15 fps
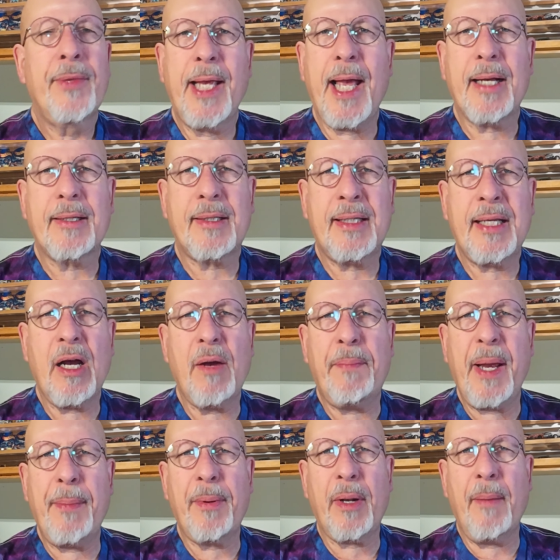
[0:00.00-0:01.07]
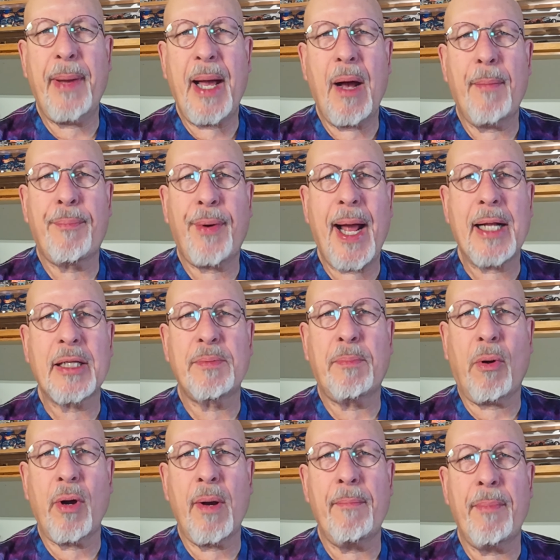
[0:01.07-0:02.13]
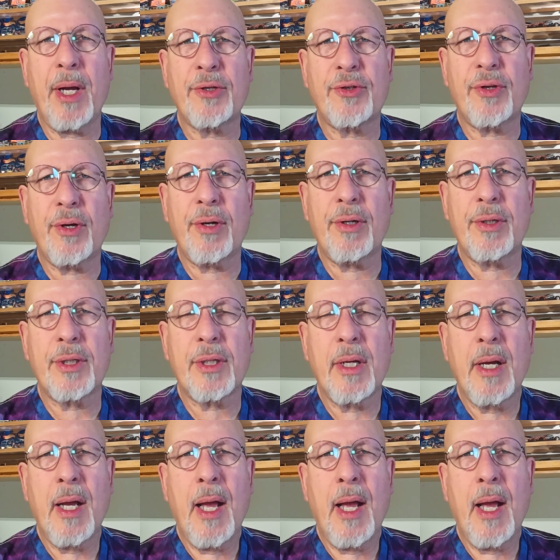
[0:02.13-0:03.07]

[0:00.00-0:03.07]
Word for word: Yes, tell people about Bradd's Boredom Busters